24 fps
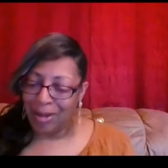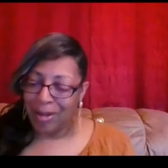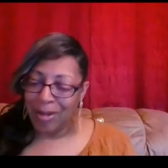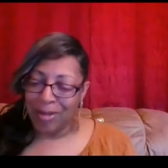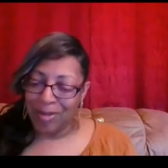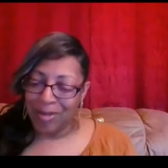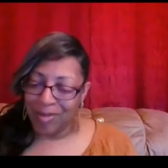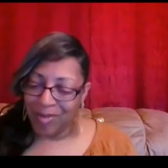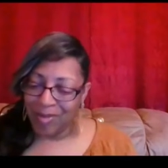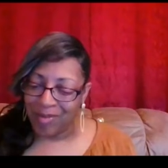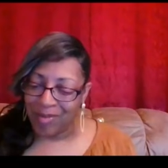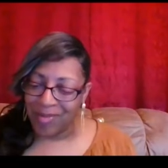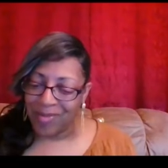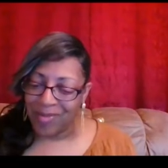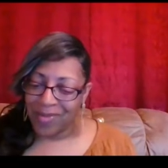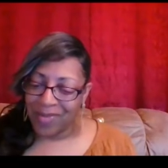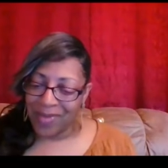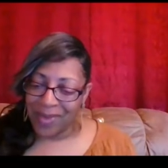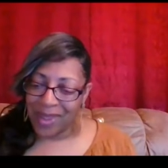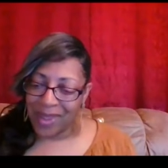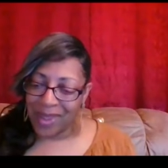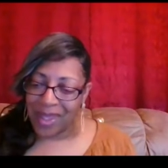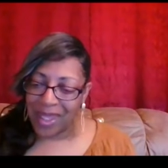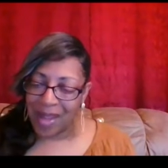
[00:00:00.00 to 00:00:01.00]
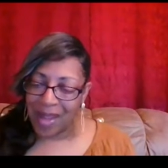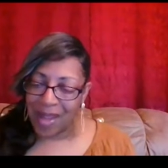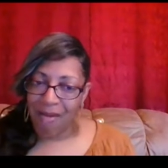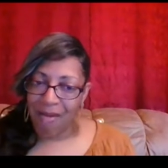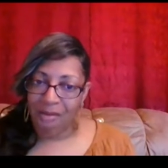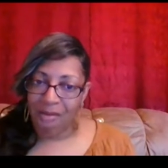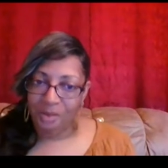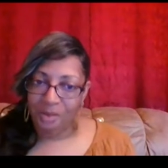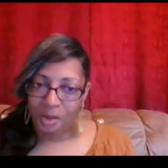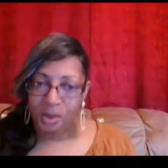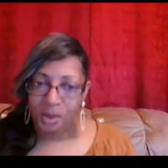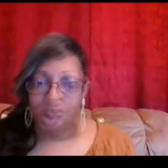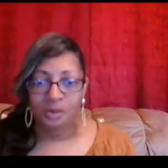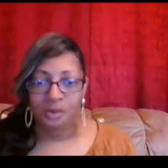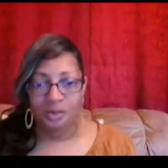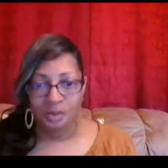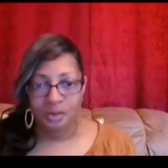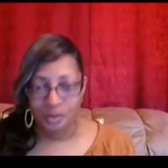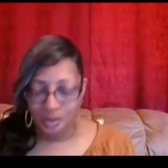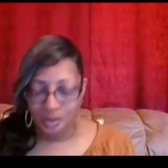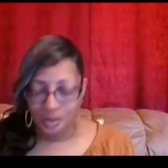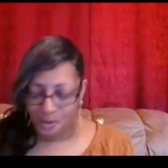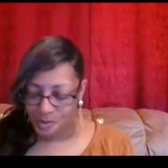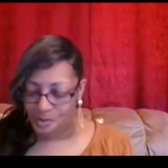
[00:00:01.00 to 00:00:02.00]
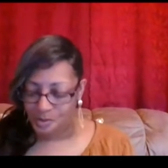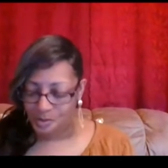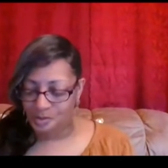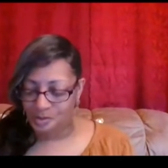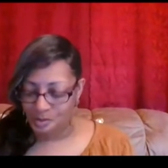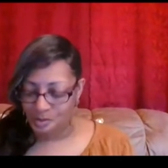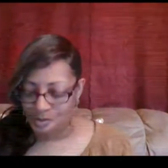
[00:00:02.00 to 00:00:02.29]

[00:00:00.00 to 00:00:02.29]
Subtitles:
No. And I can honestly